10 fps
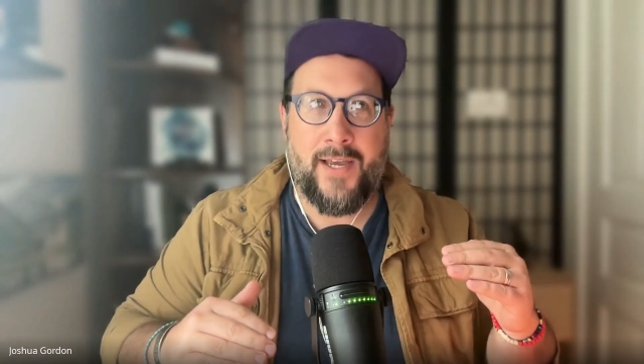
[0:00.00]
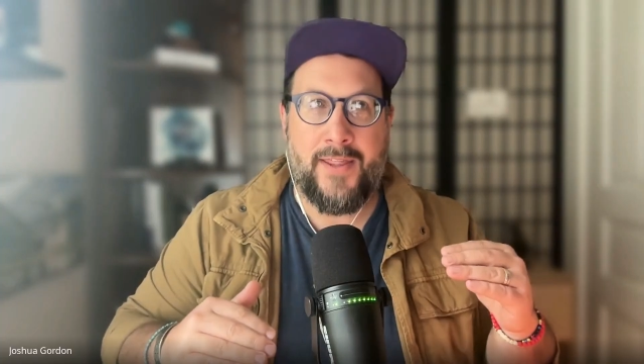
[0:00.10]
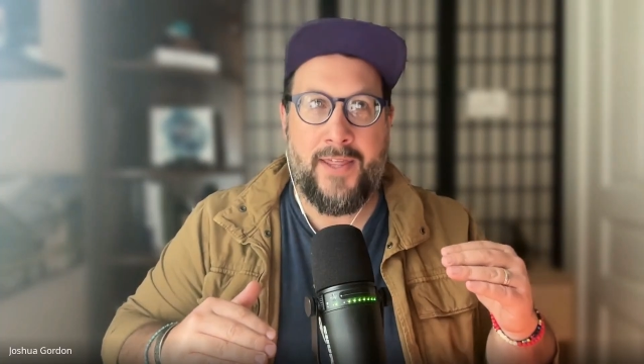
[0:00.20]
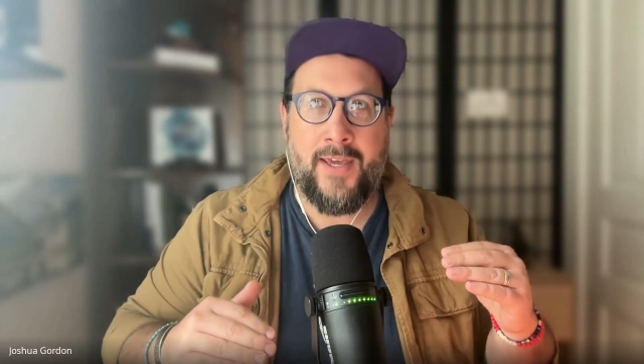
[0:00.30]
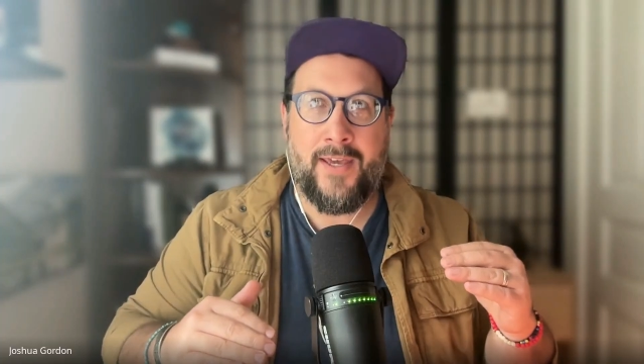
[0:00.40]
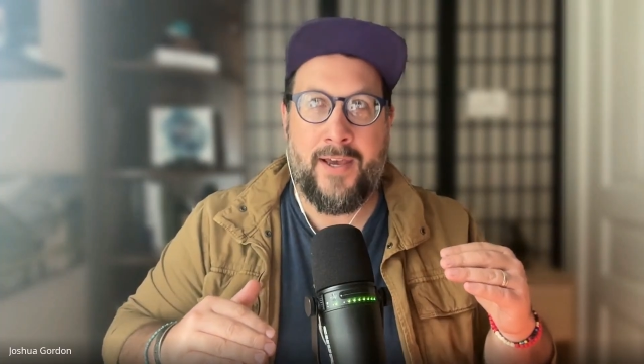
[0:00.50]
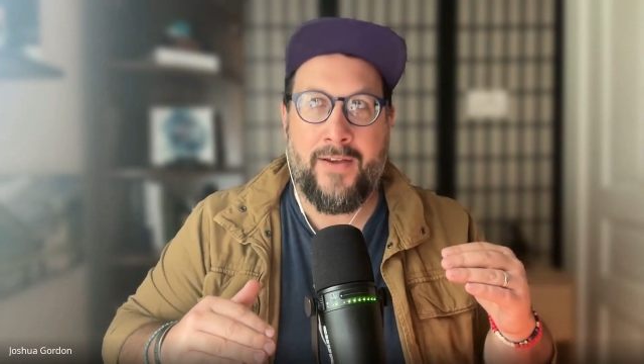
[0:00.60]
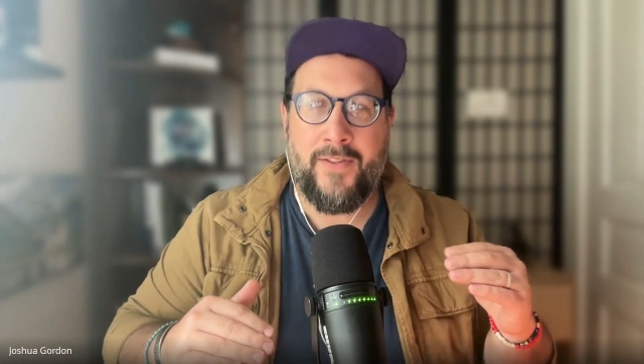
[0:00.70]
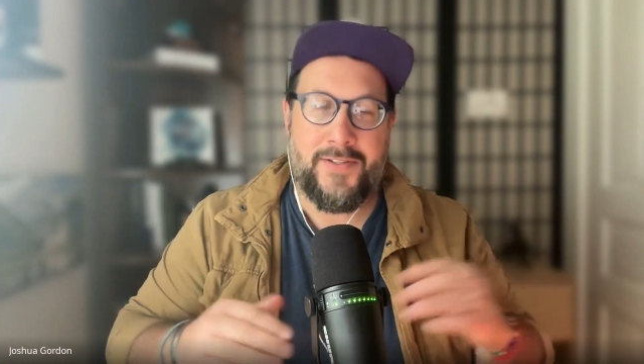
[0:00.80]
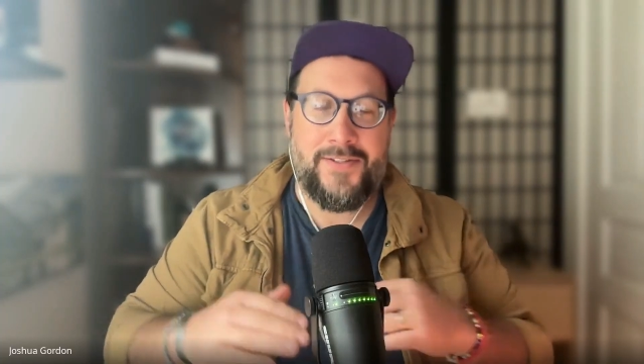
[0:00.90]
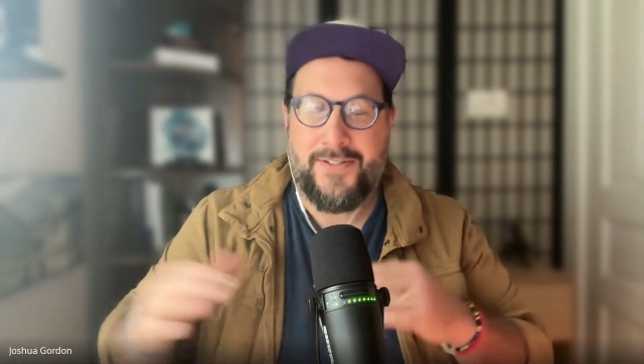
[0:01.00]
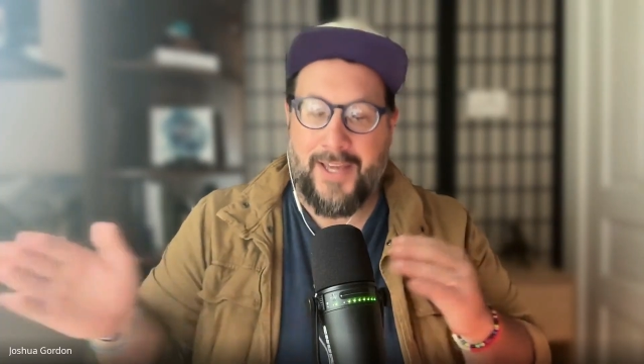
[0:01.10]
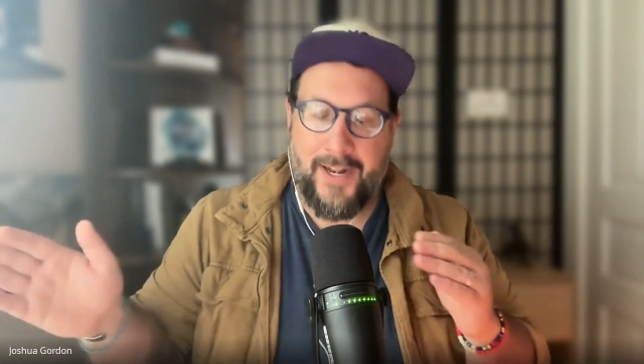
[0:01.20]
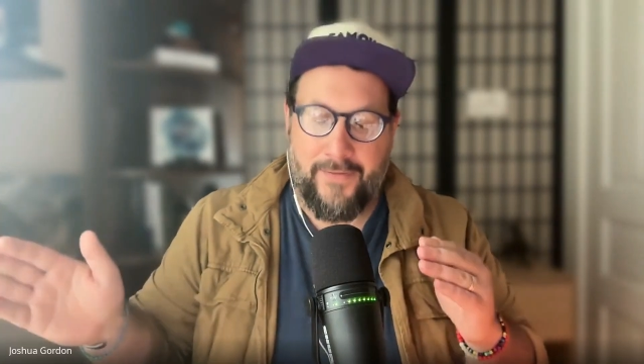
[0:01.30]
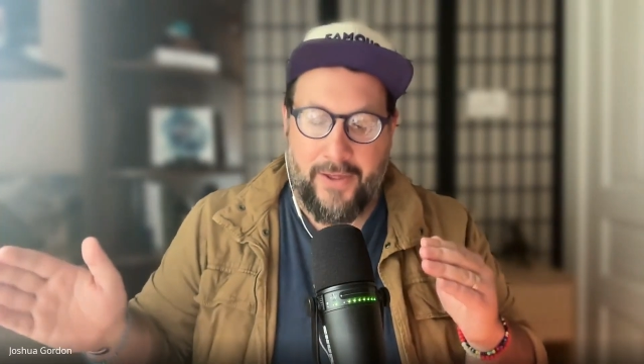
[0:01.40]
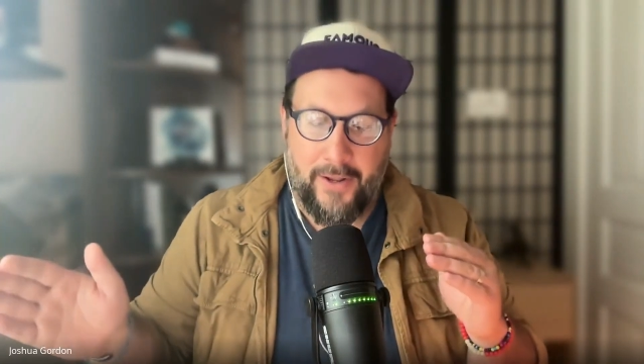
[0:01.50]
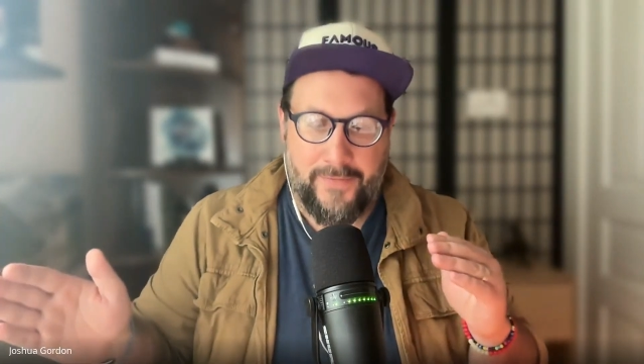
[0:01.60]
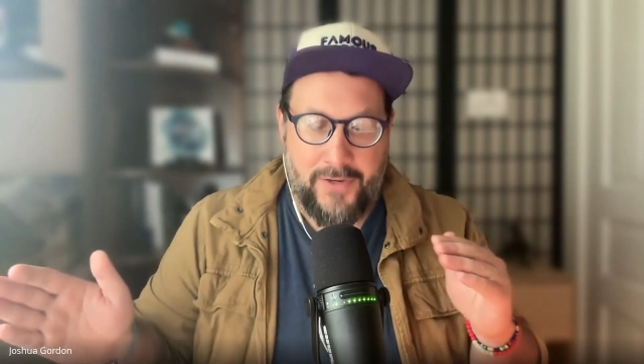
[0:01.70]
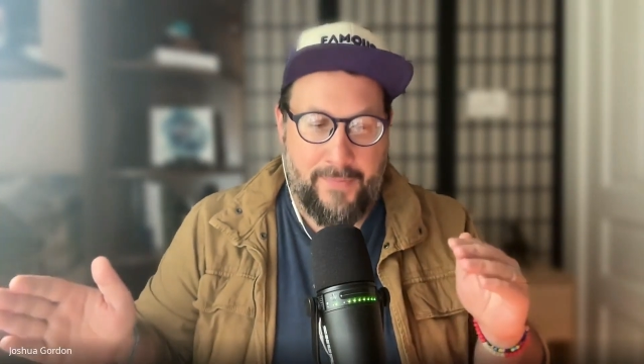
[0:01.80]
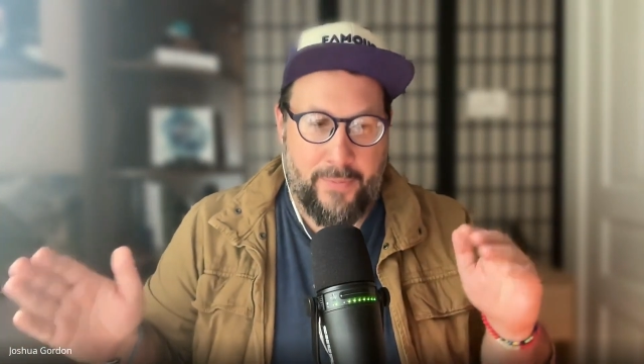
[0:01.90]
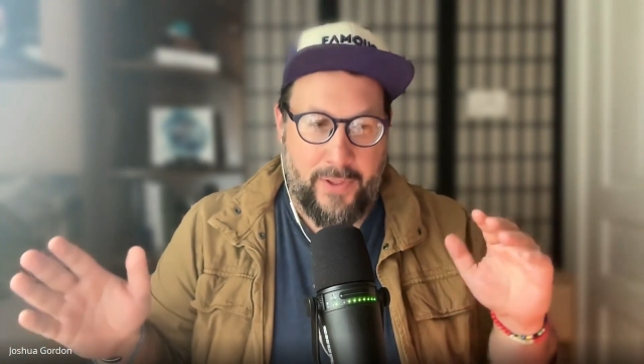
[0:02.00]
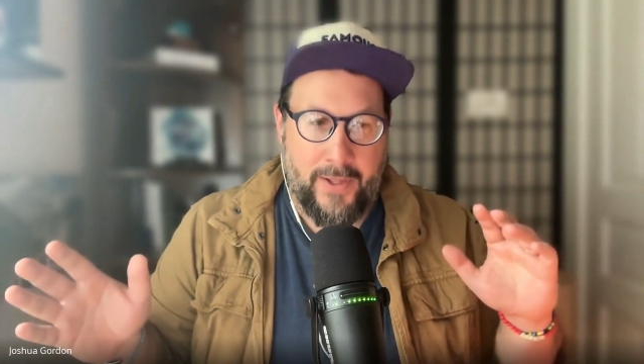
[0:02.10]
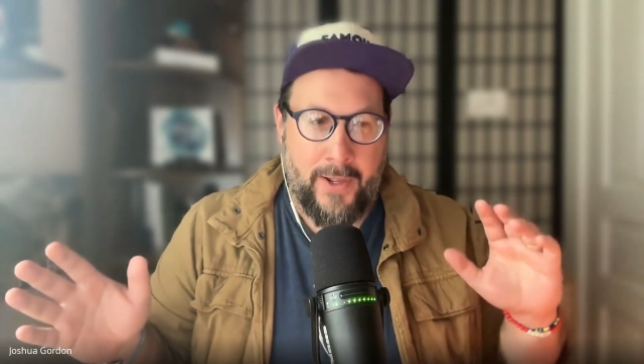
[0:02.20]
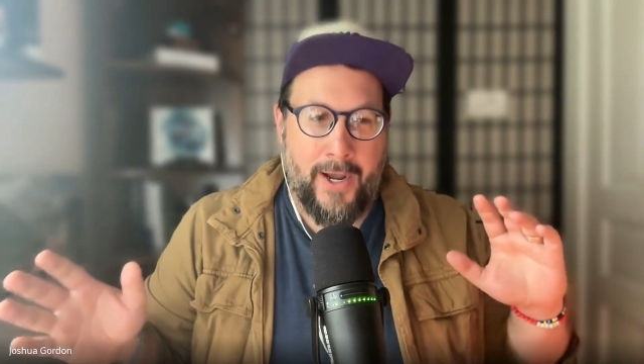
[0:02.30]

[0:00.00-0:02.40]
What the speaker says: I think, and this is getting off topic, but like,